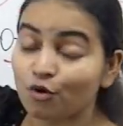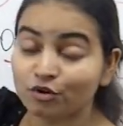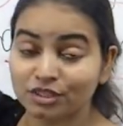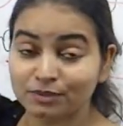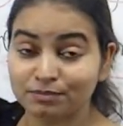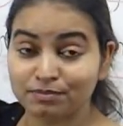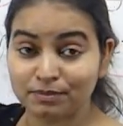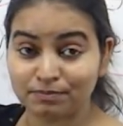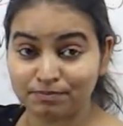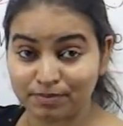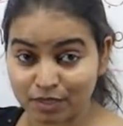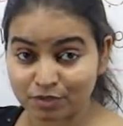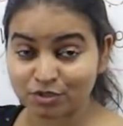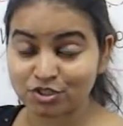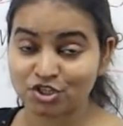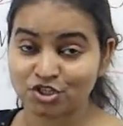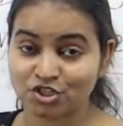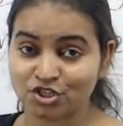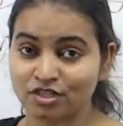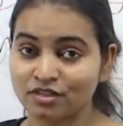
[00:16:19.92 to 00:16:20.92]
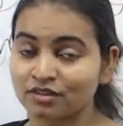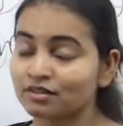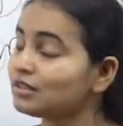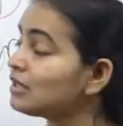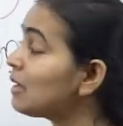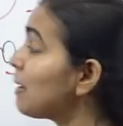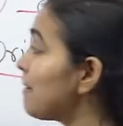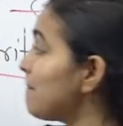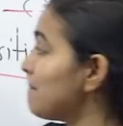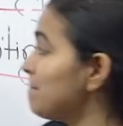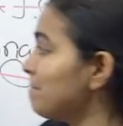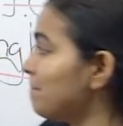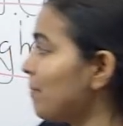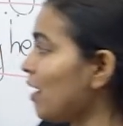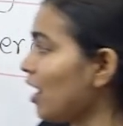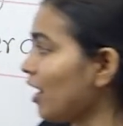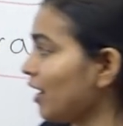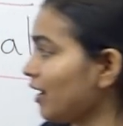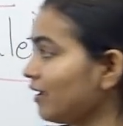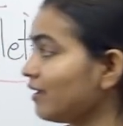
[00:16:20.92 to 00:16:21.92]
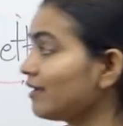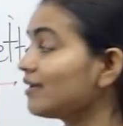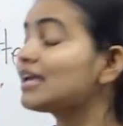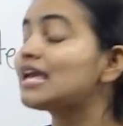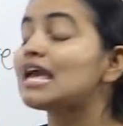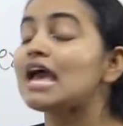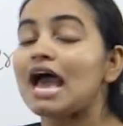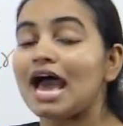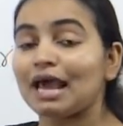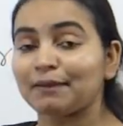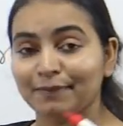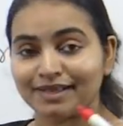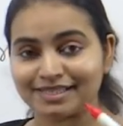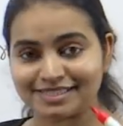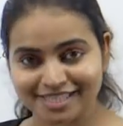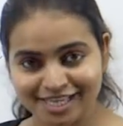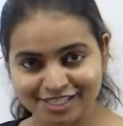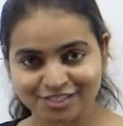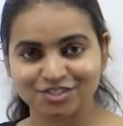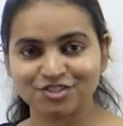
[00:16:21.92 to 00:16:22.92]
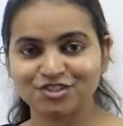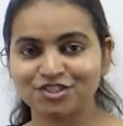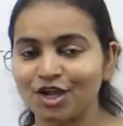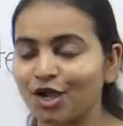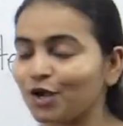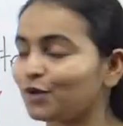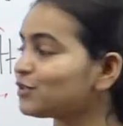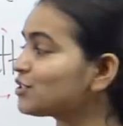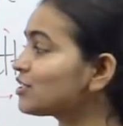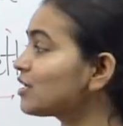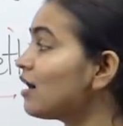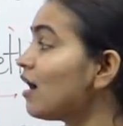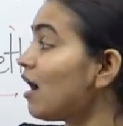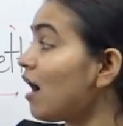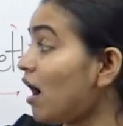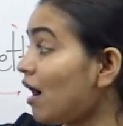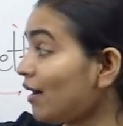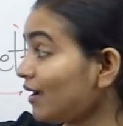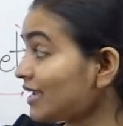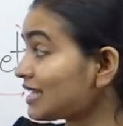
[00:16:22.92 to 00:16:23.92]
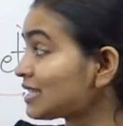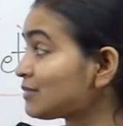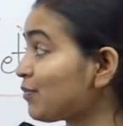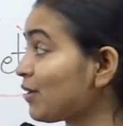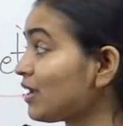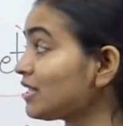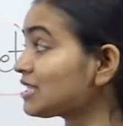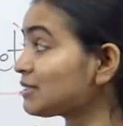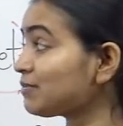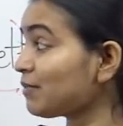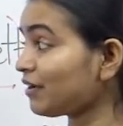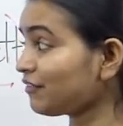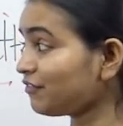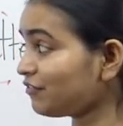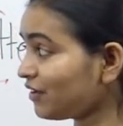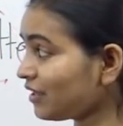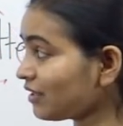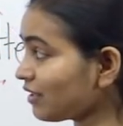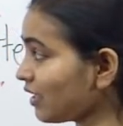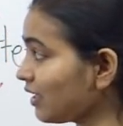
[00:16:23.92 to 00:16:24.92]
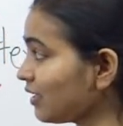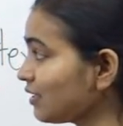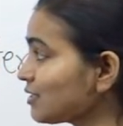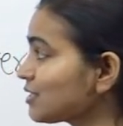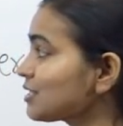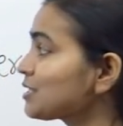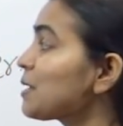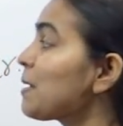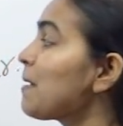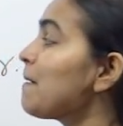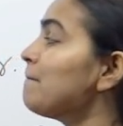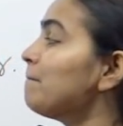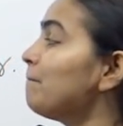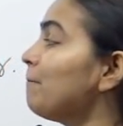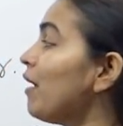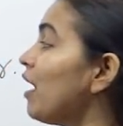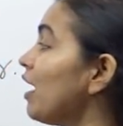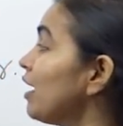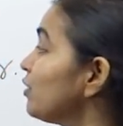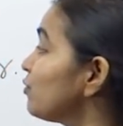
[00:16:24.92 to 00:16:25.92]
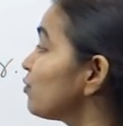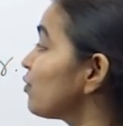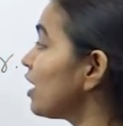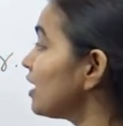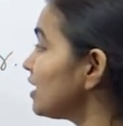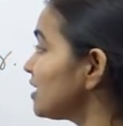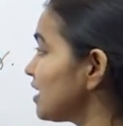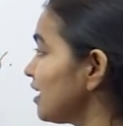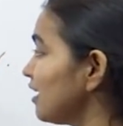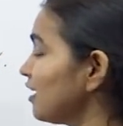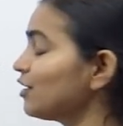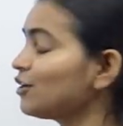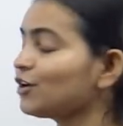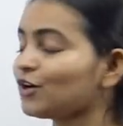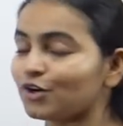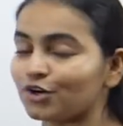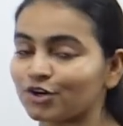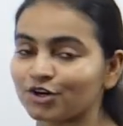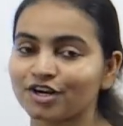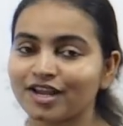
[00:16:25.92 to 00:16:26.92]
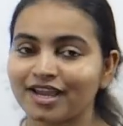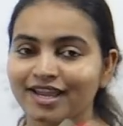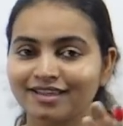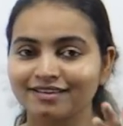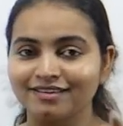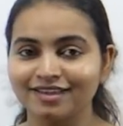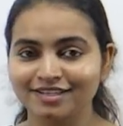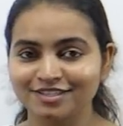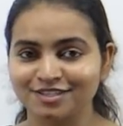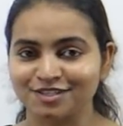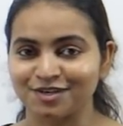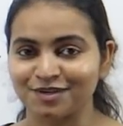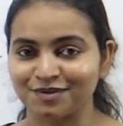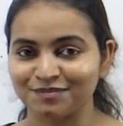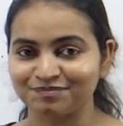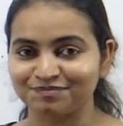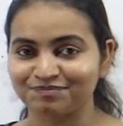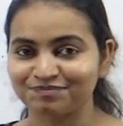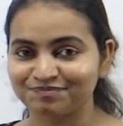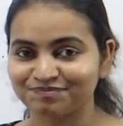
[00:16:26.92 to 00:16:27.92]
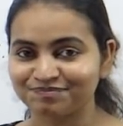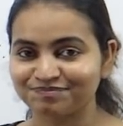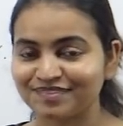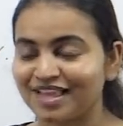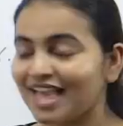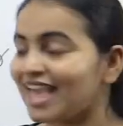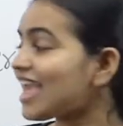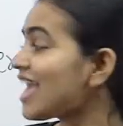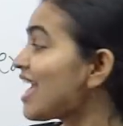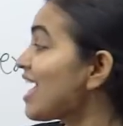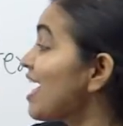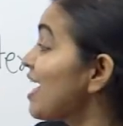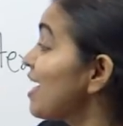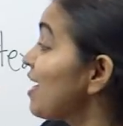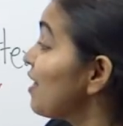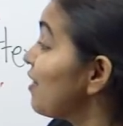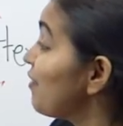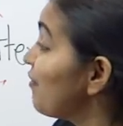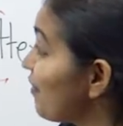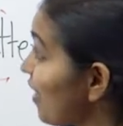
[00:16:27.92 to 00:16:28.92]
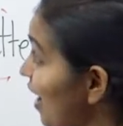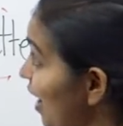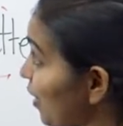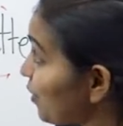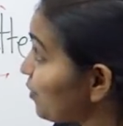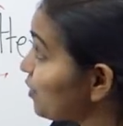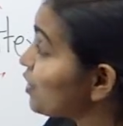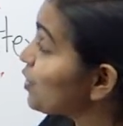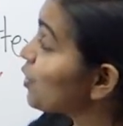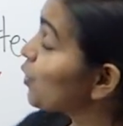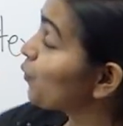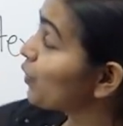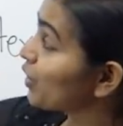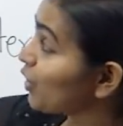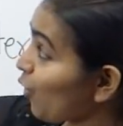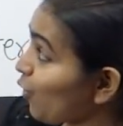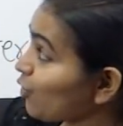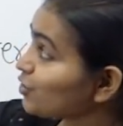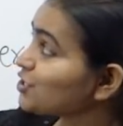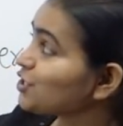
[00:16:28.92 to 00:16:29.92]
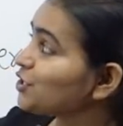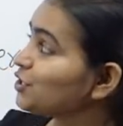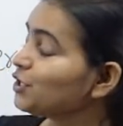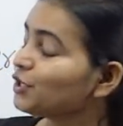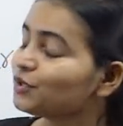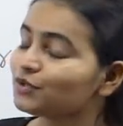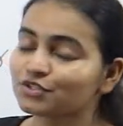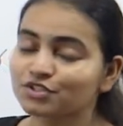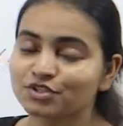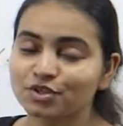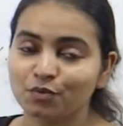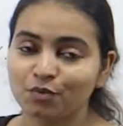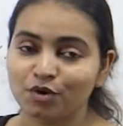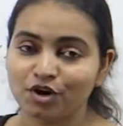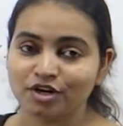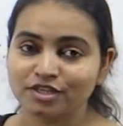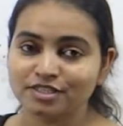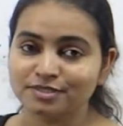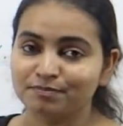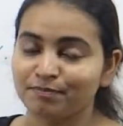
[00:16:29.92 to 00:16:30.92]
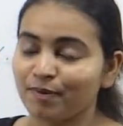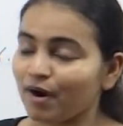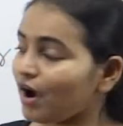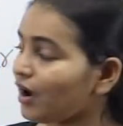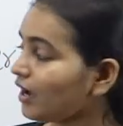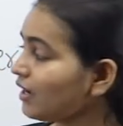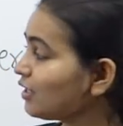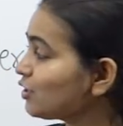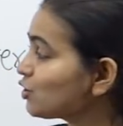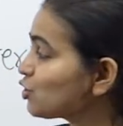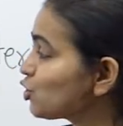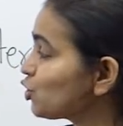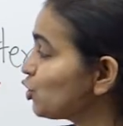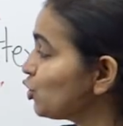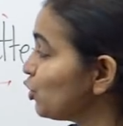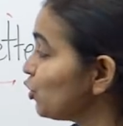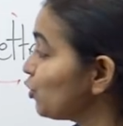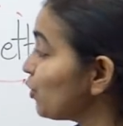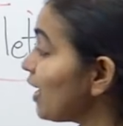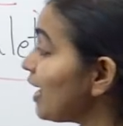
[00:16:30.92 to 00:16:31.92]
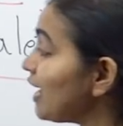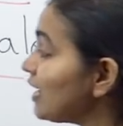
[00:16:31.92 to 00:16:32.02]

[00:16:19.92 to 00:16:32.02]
or the preposition by. And my sentence goes, I expressed my feelings by writing her a letter. Now, we also use the word by to